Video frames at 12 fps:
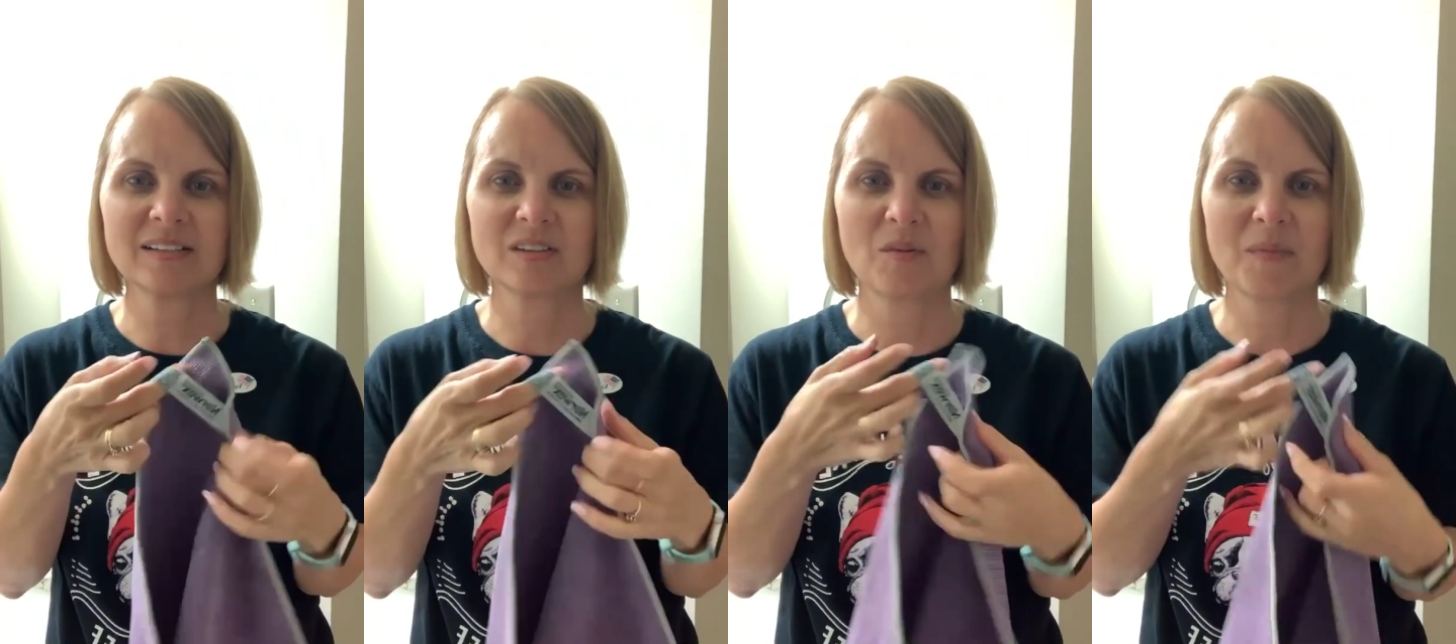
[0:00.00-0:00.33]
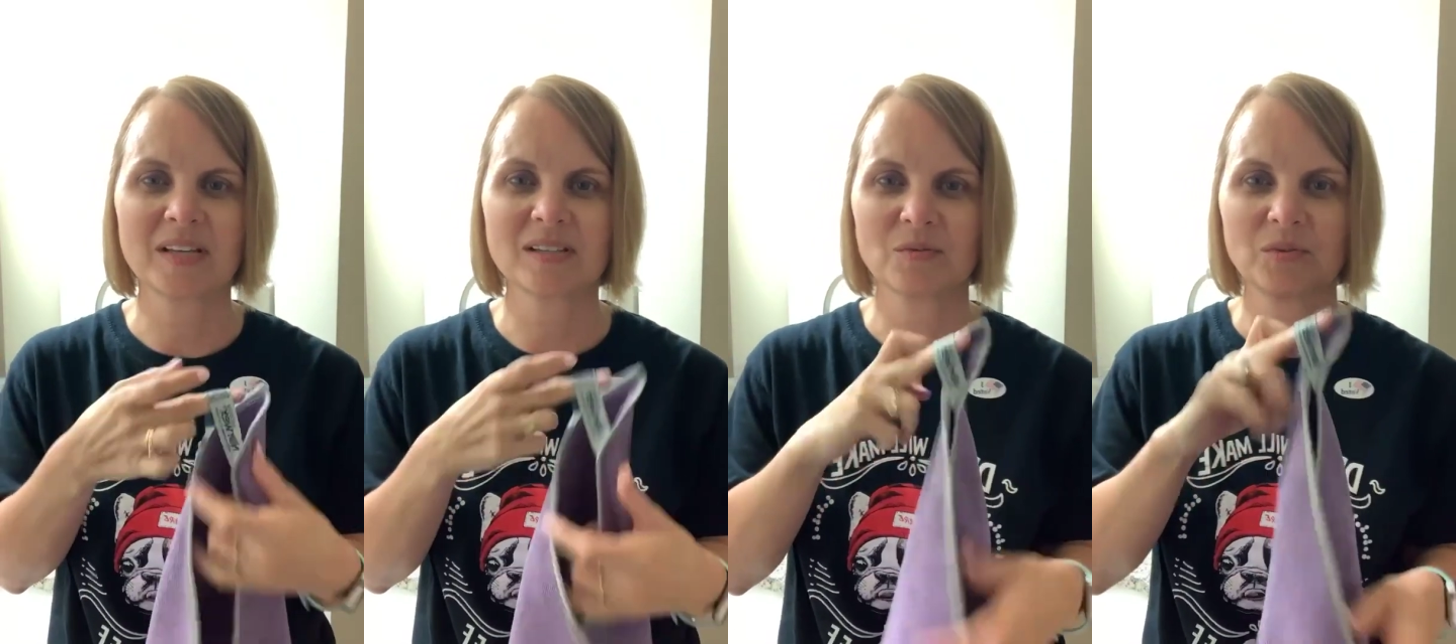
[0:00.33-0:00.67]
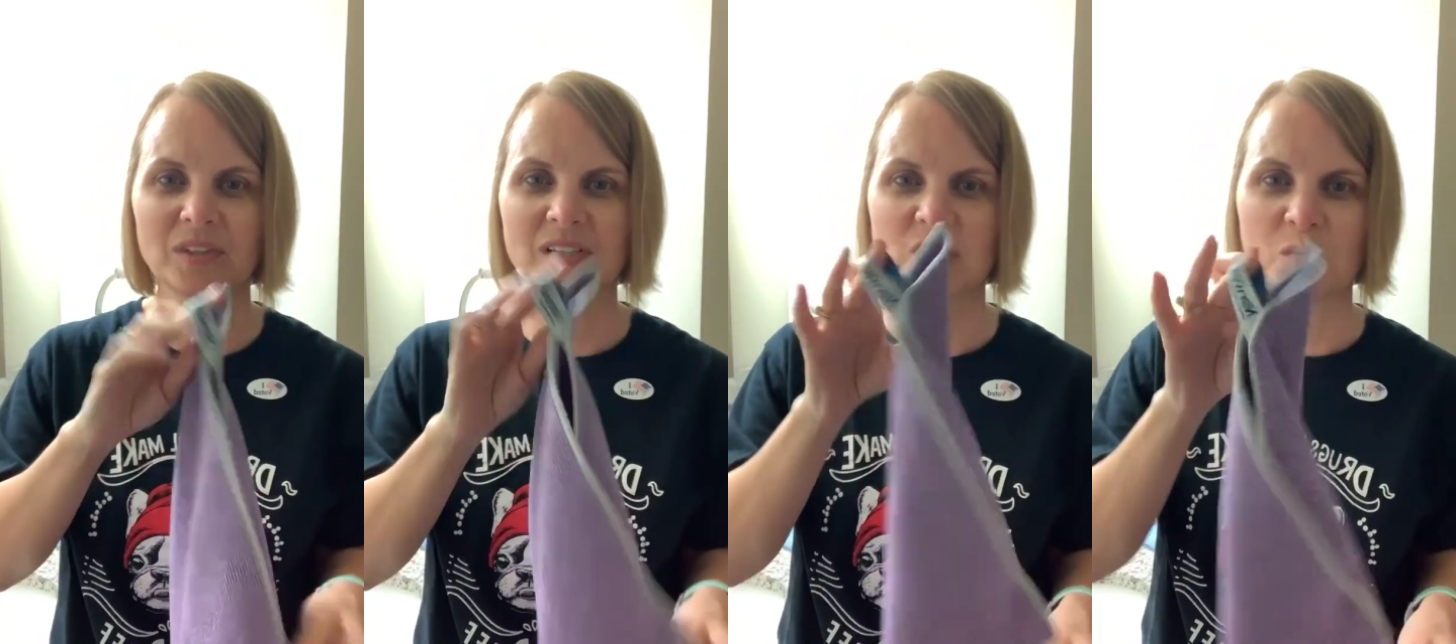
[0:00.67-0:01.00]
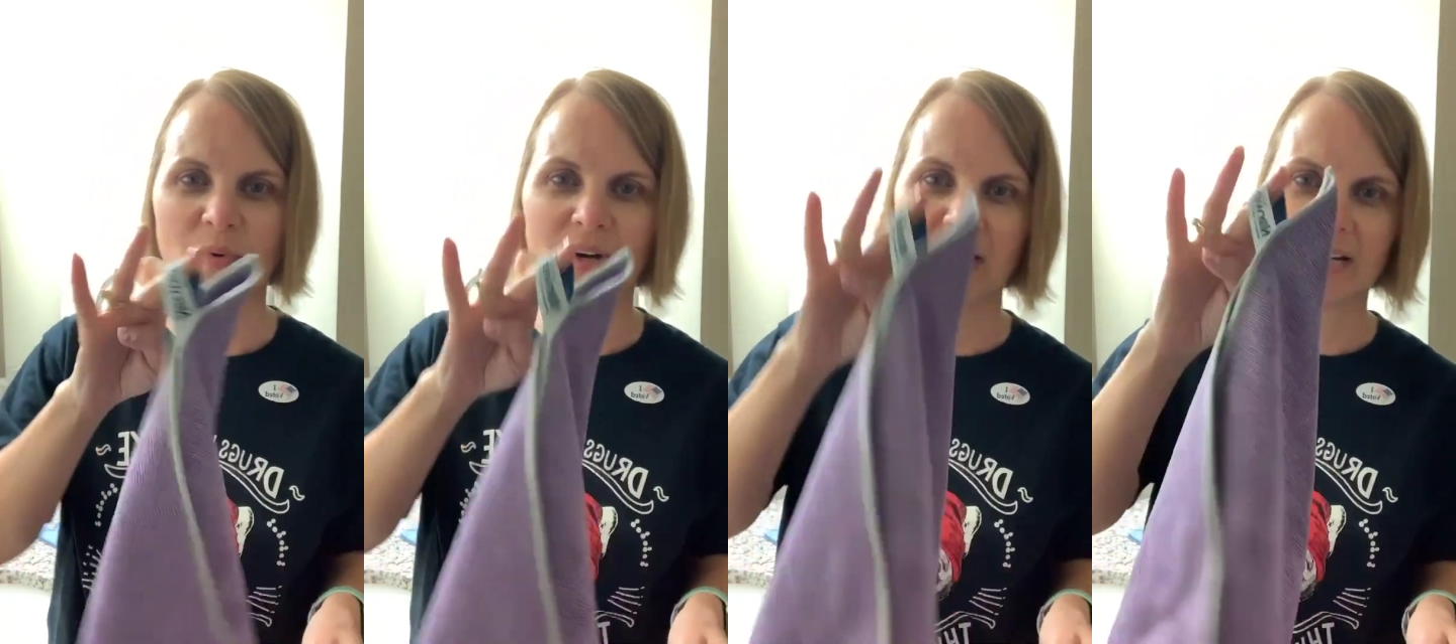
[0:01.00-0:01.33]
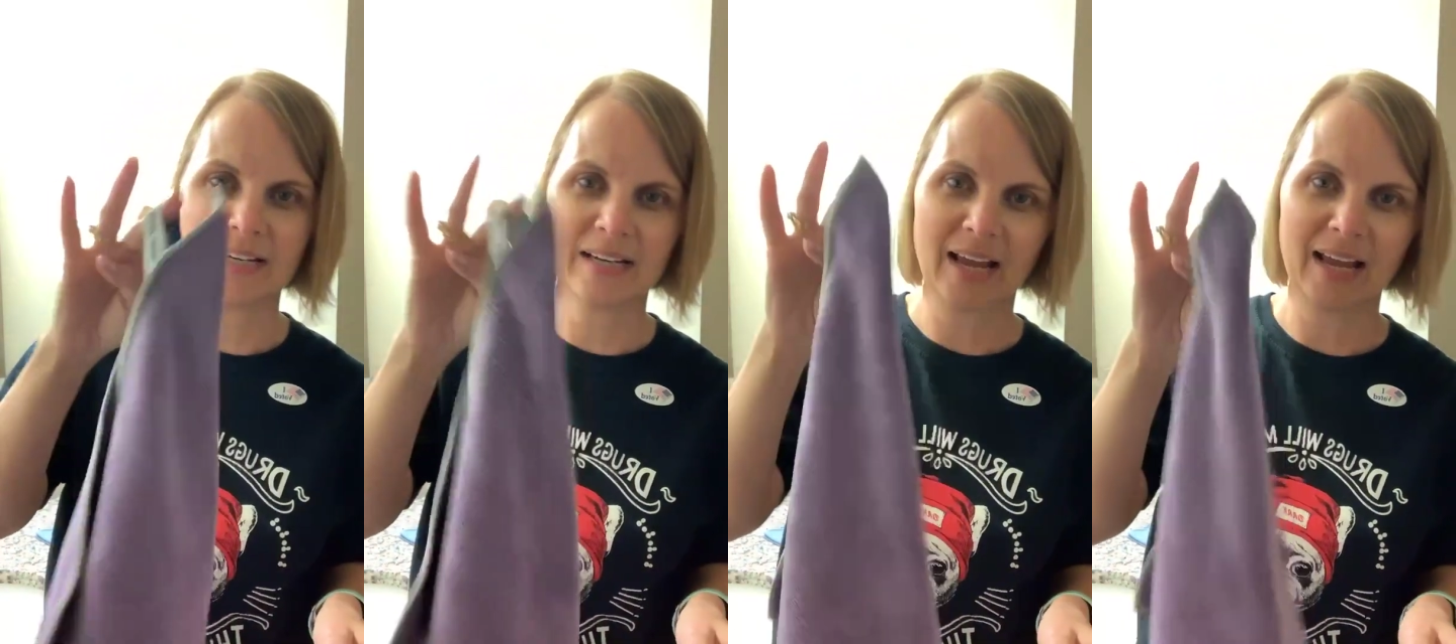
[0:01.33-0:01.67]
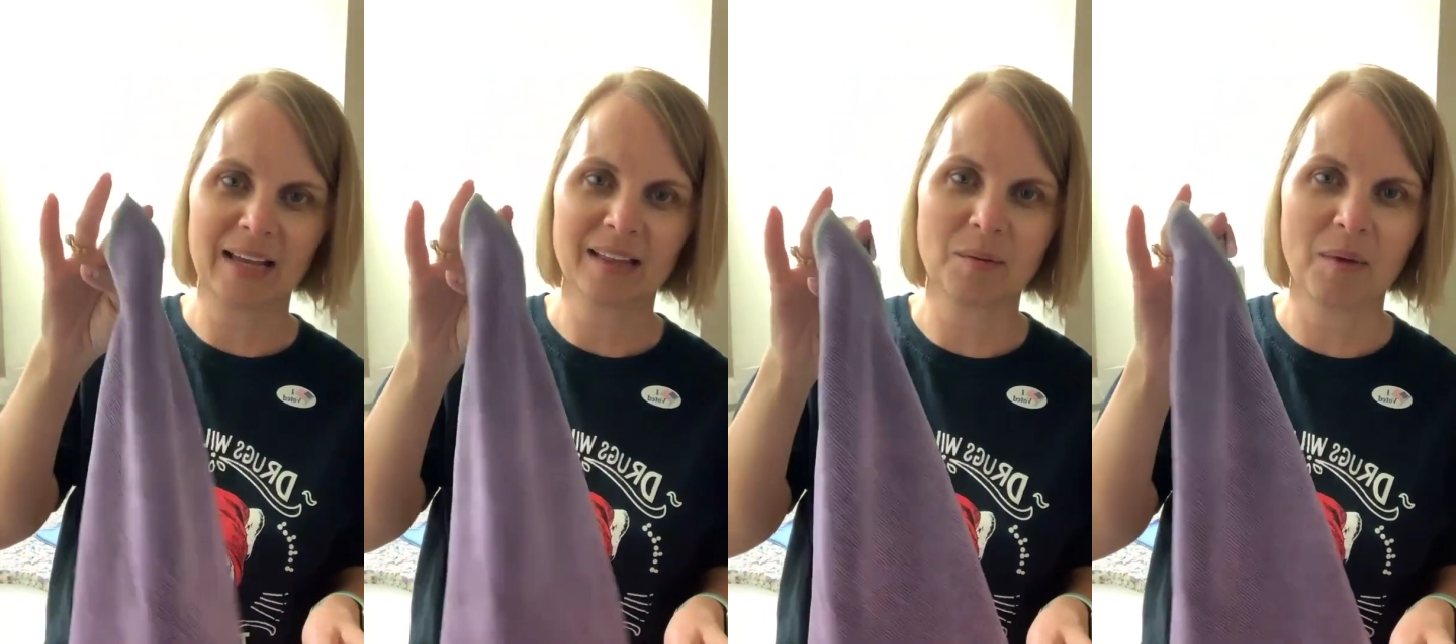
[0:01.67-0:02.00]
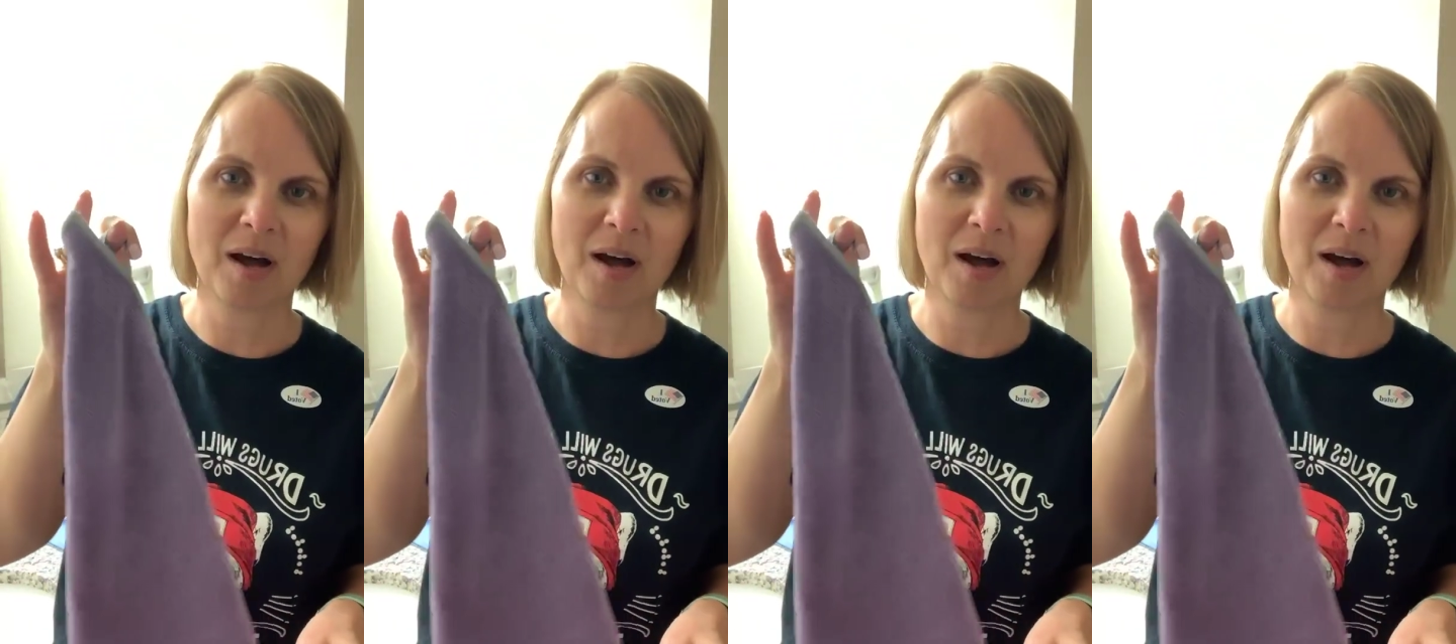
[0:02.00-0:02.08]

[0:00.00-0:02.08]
so it makes it really super handy to hang them